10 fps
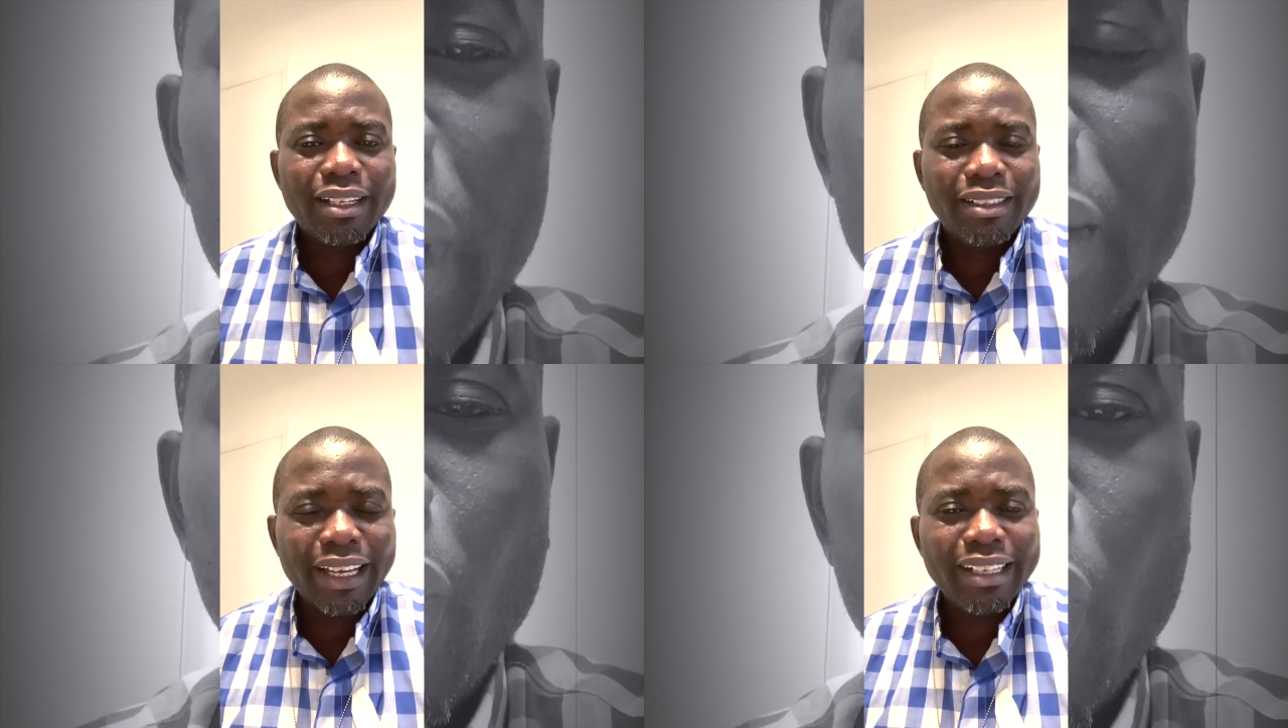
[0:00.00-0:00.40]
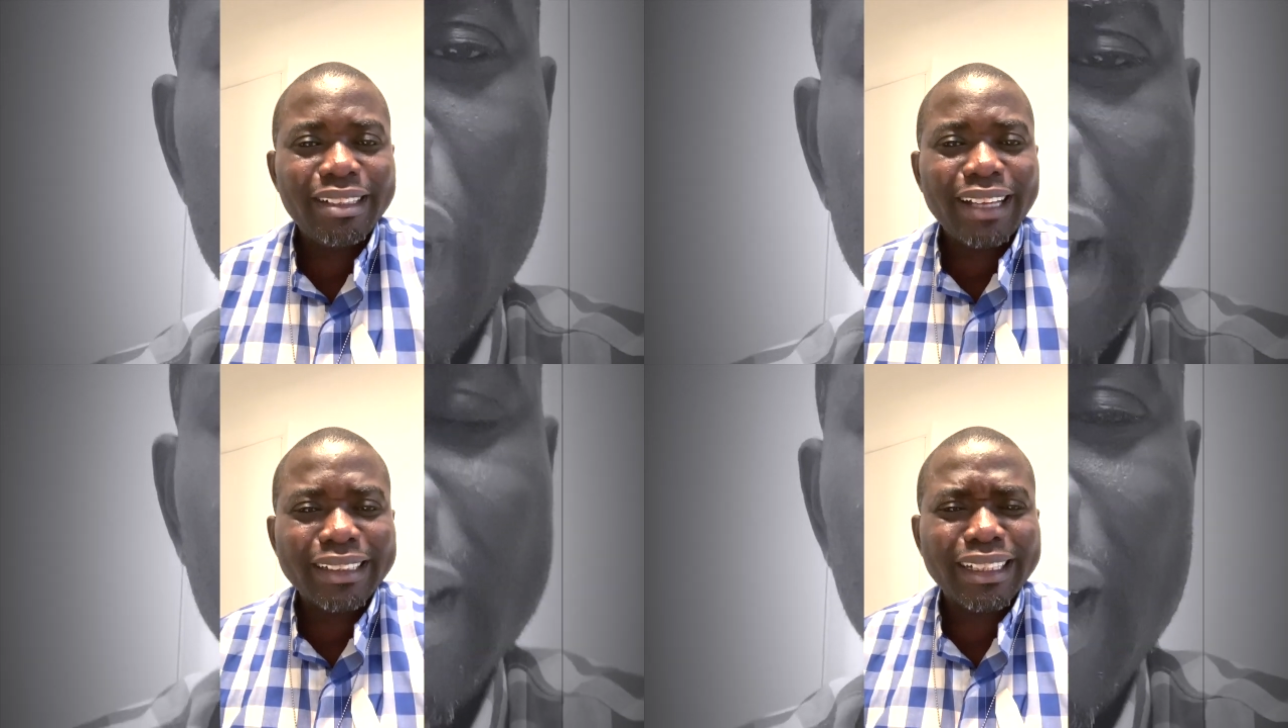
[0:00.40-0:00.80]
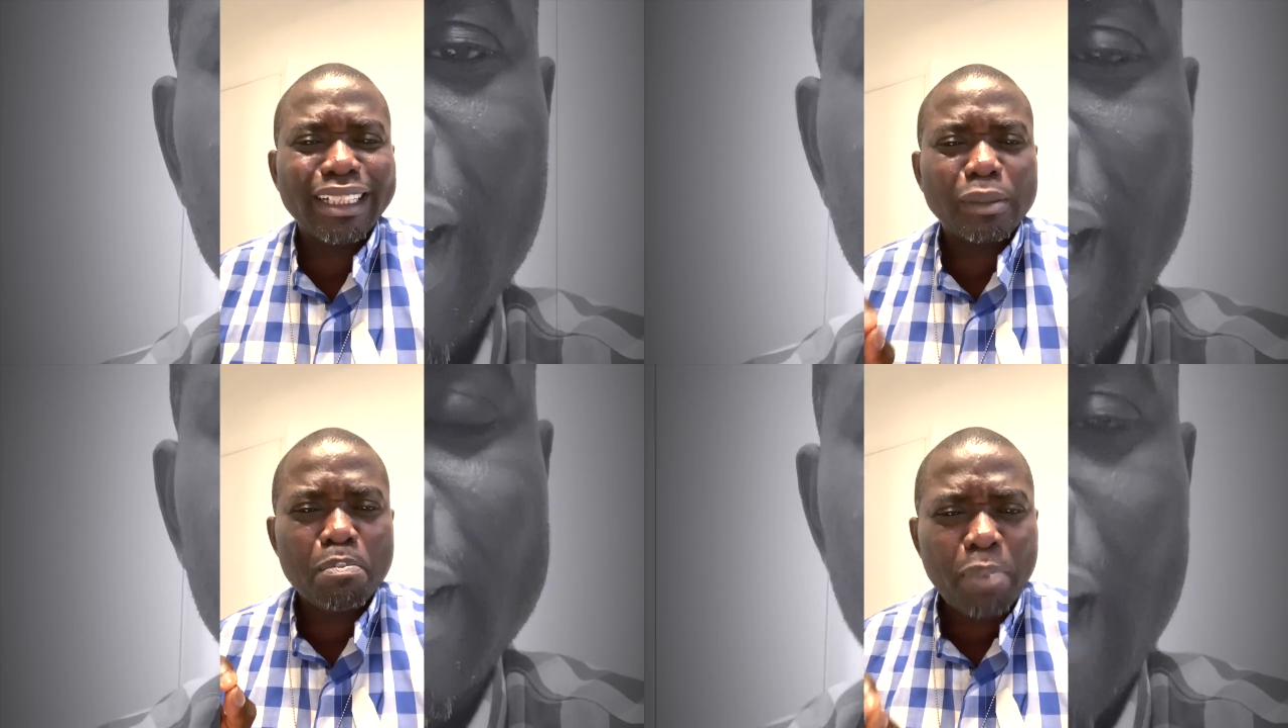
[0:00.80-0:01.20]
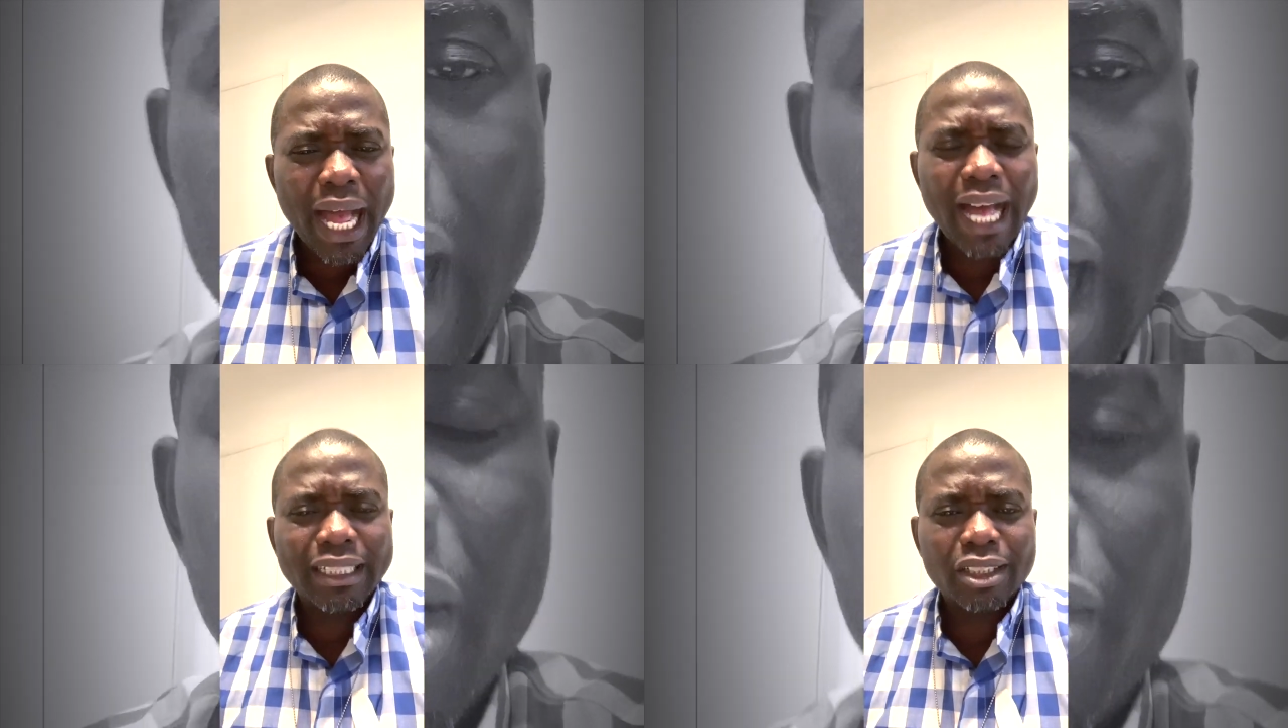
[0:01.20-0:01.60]
then that is
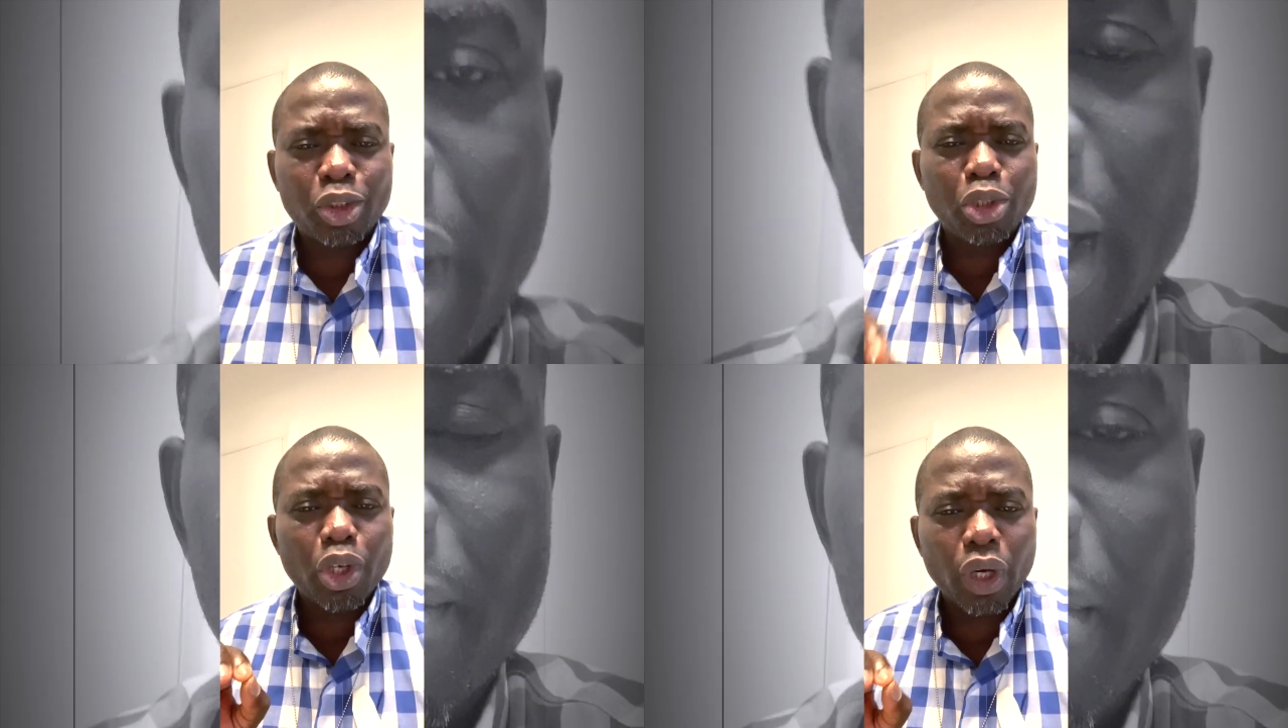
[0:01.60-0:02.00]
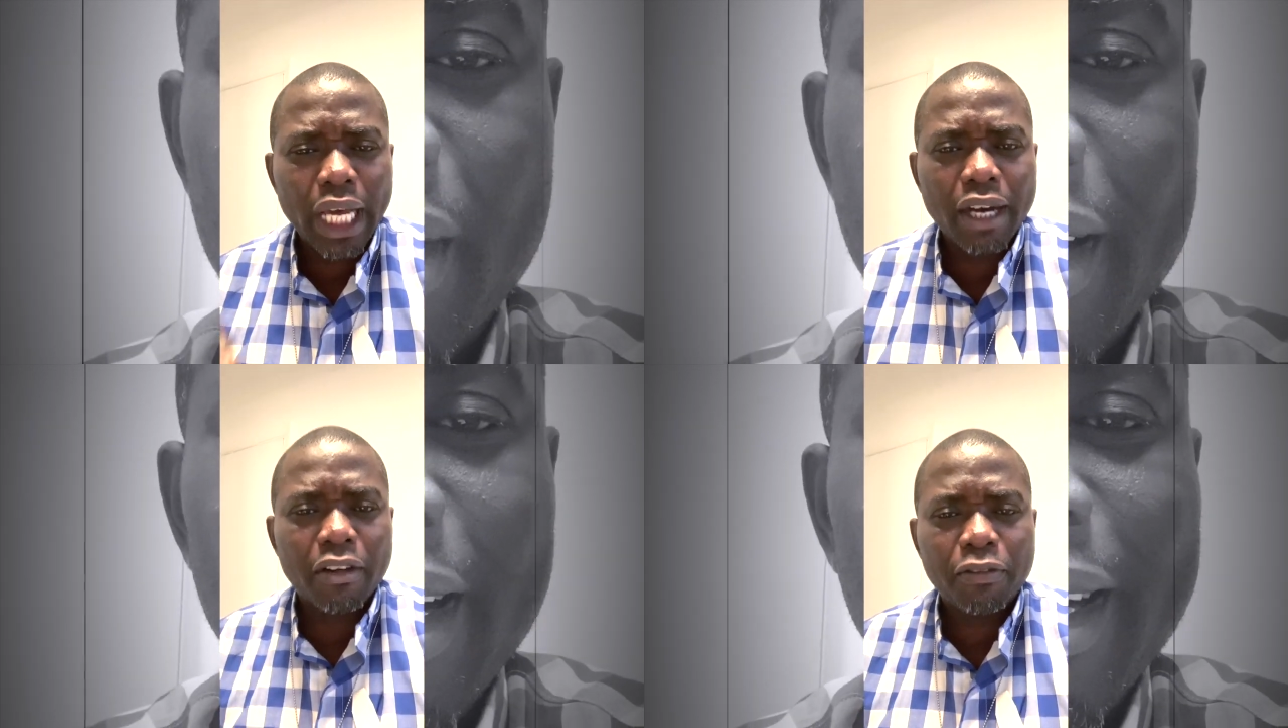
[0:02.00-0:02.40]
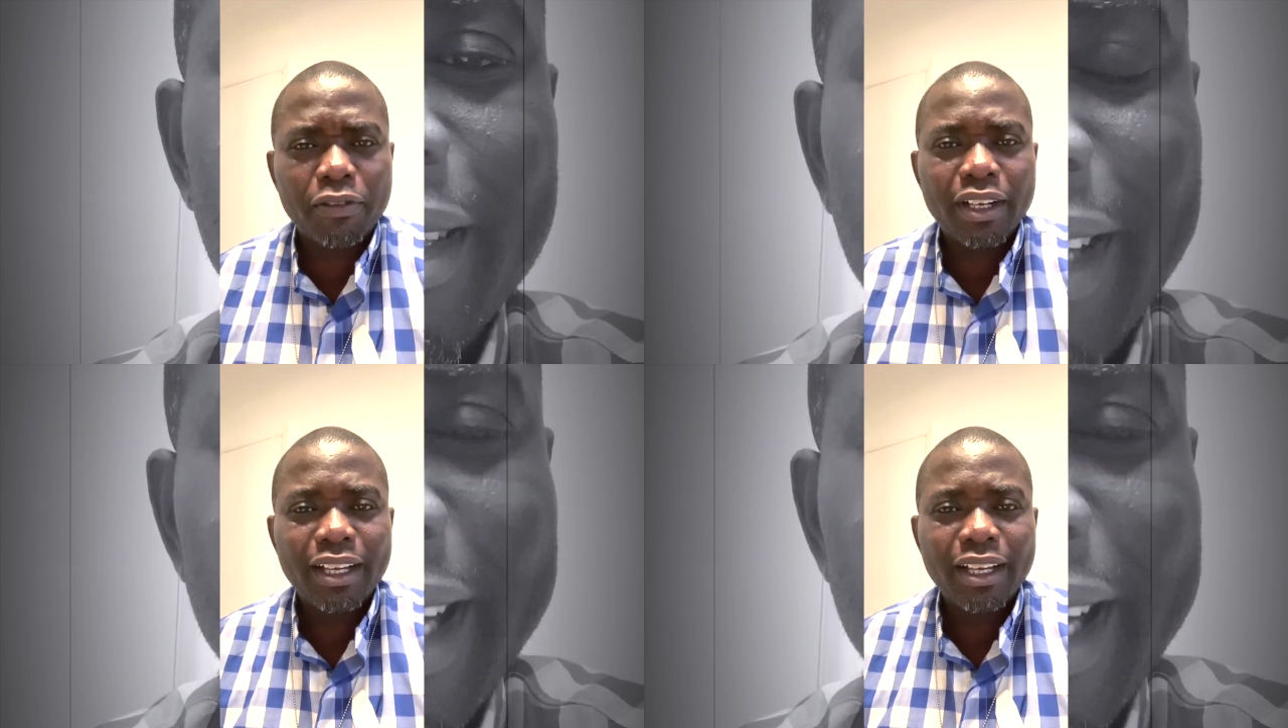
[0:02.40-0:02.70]
bad to your health